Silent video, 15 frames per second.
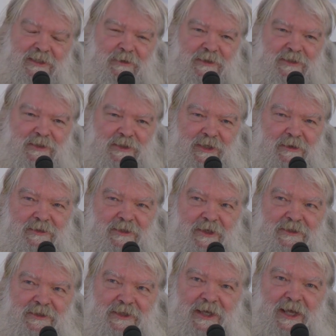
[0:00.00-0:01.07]
Lewis, which I was
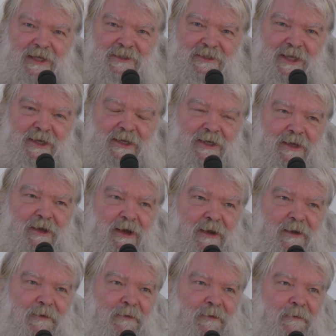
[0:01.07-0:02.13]
asked to guest edit,
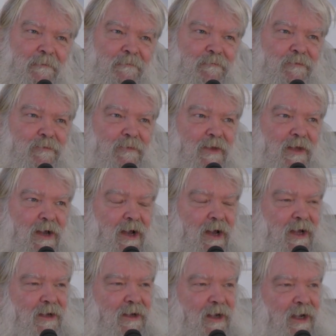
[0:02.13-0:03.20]

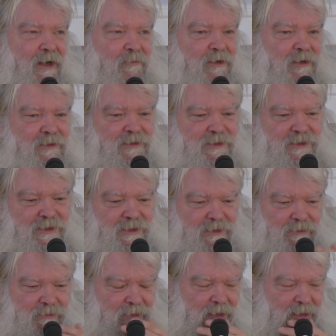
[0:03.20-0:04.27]
I wrote
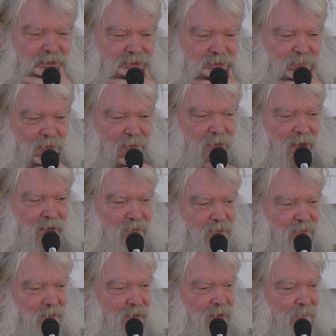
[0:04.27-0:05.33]
to Alistair McGrath,